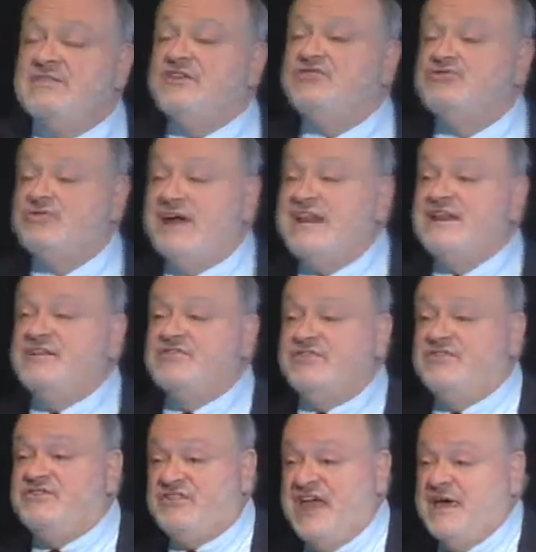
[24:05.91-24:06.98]
The trend is
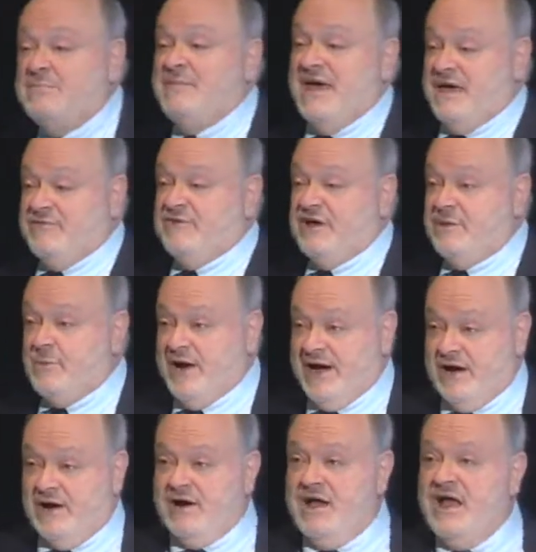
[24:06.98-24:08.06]
the same
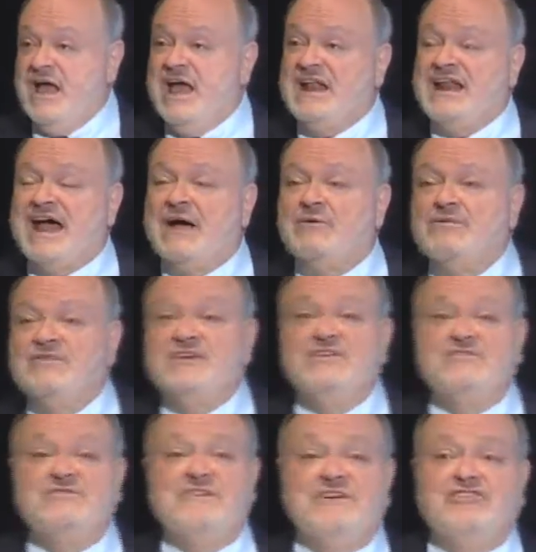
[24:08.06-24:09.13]
everywhere. Now,
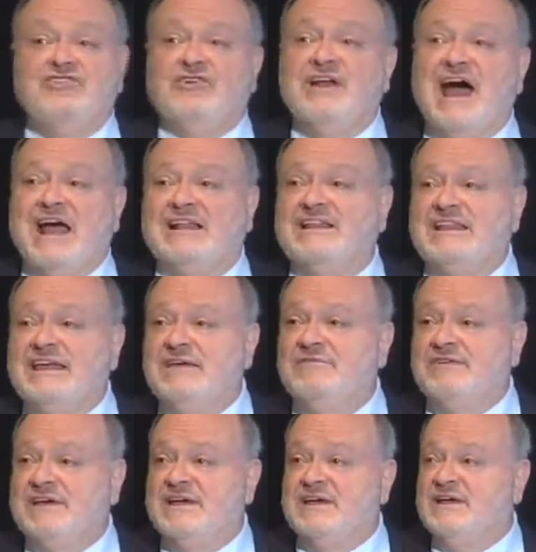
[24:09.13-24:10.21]
these fish are not
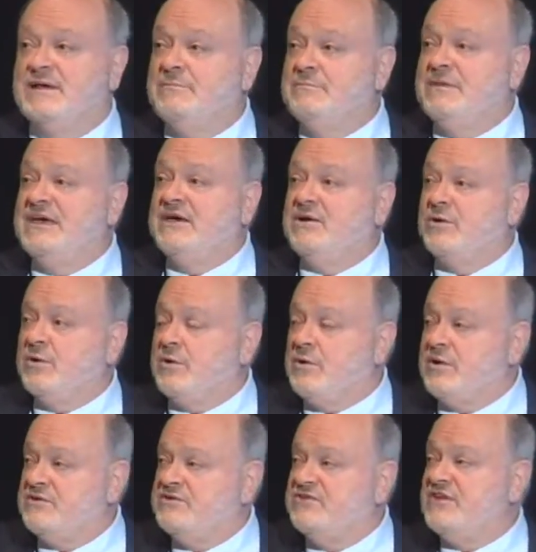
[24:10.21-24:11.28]
leaving
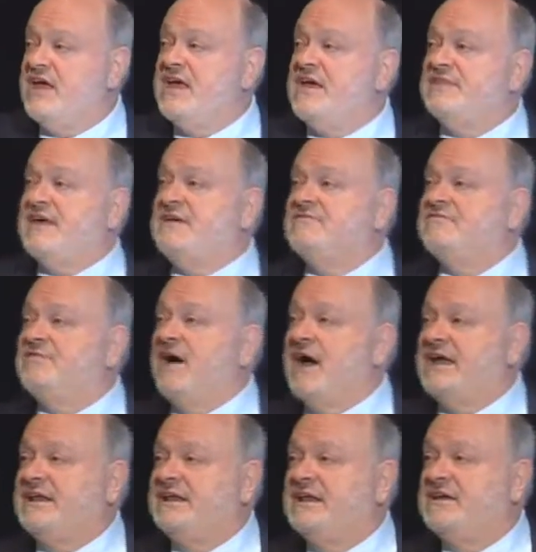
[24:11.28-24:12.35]
because they
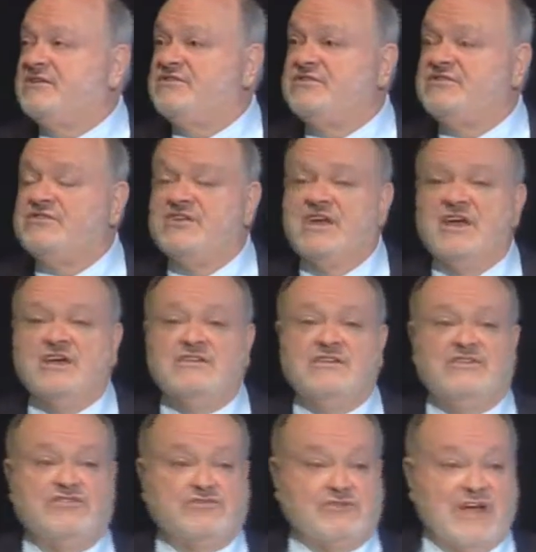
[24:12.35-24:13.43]
find us
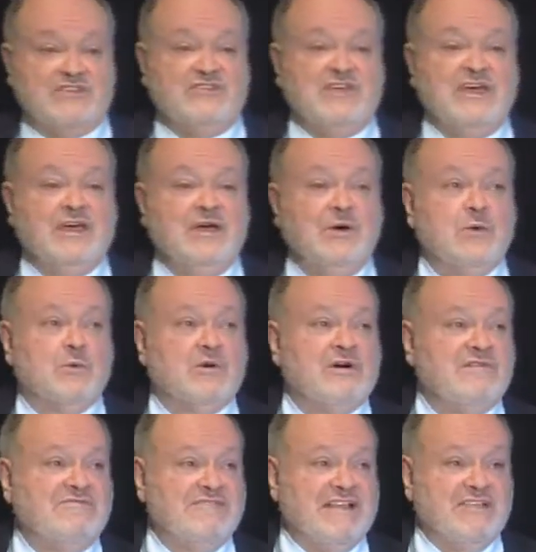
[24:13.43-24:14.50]
distressing or
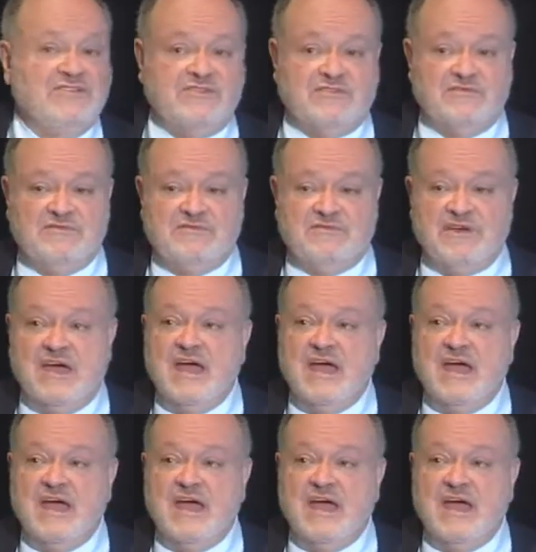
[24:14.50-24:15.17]
offensive.